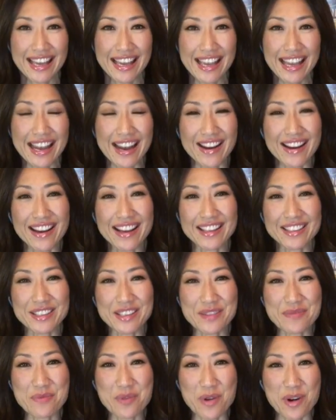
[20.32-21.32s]
Aaron,
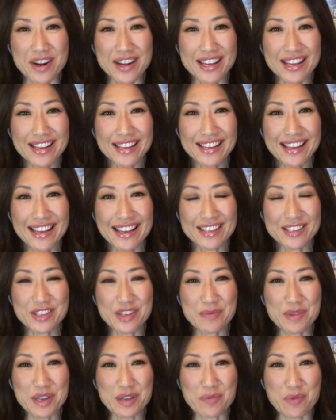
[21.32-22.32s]
good morning. And
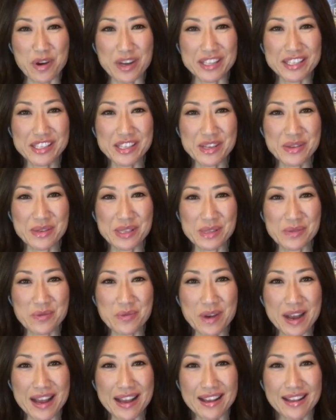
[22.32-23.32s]
Jimmy, good morning to you as
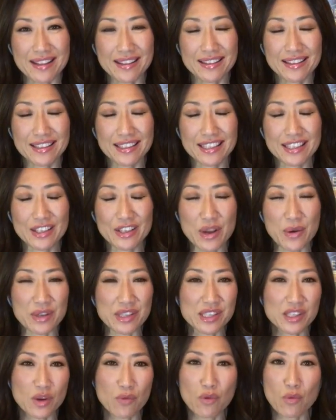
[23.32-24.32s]
well. You know,
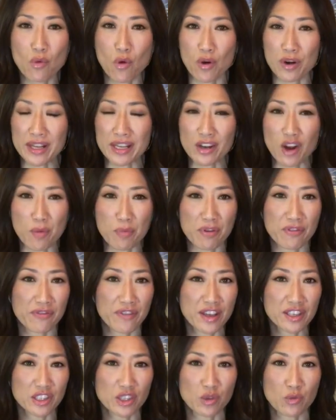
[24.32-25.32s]
it's so rewarding in our
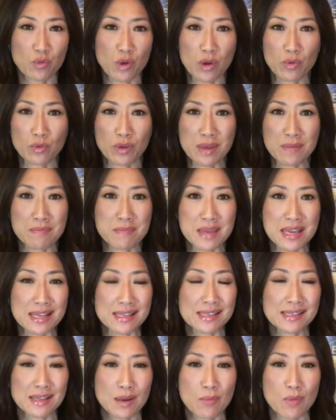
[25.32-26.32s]
profession when we
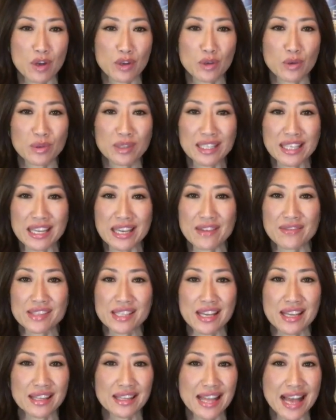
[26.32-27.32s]
meet someone who leaves
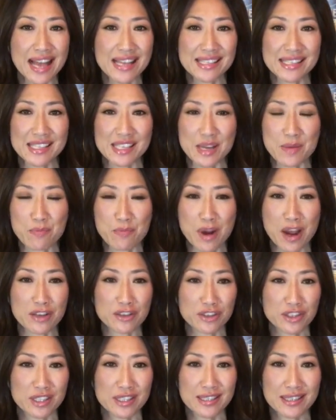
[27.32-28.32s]
a lasting
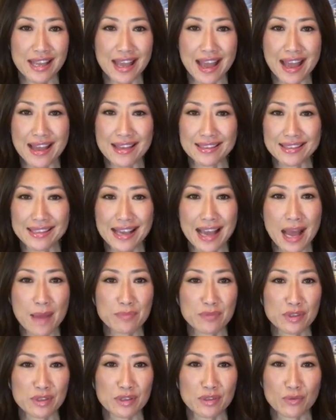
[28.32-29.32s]
impression. And
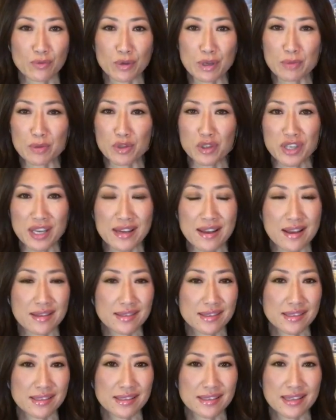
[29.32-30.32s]
Captain Remoshay
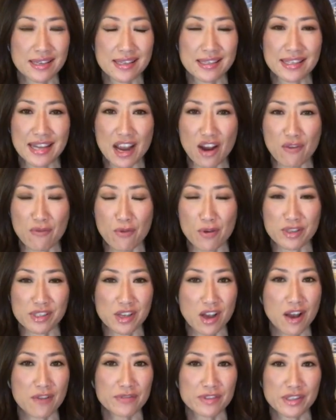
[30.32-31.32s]
Nelson is an Air Force
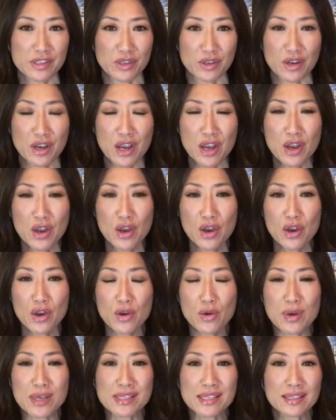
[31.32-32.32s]
officer
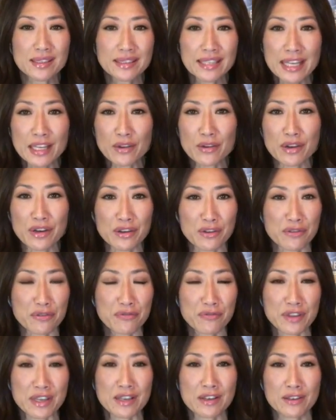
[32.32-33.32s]
who is a leader in her
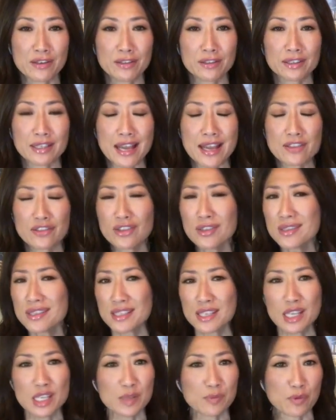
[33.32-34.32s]
field and just
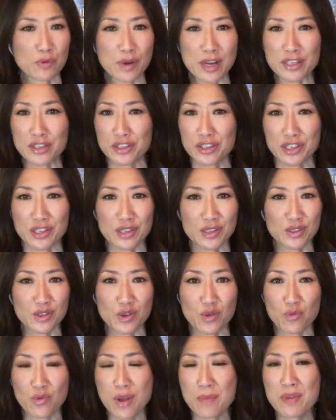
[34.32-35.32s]
an inspiration
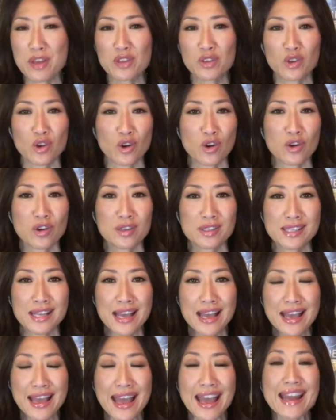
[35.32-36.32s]
to women, girls,
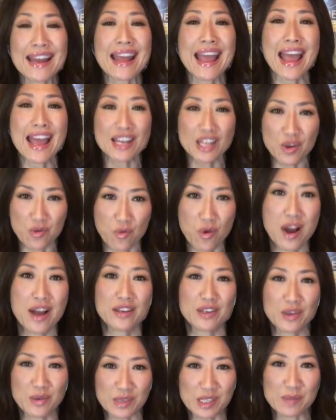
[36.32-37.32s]
and
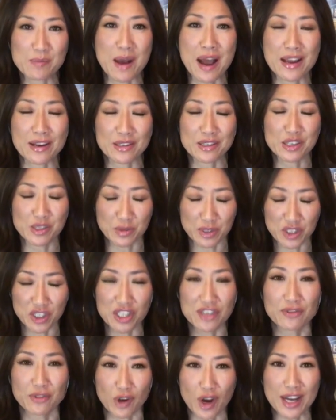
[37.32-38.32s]
anyone who aspires to
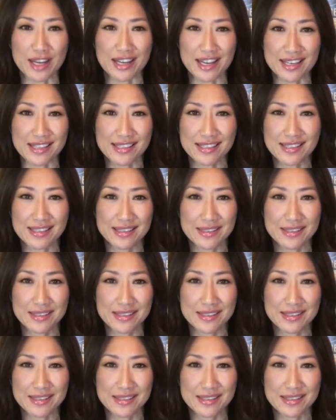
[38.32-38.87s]
achieve greatness.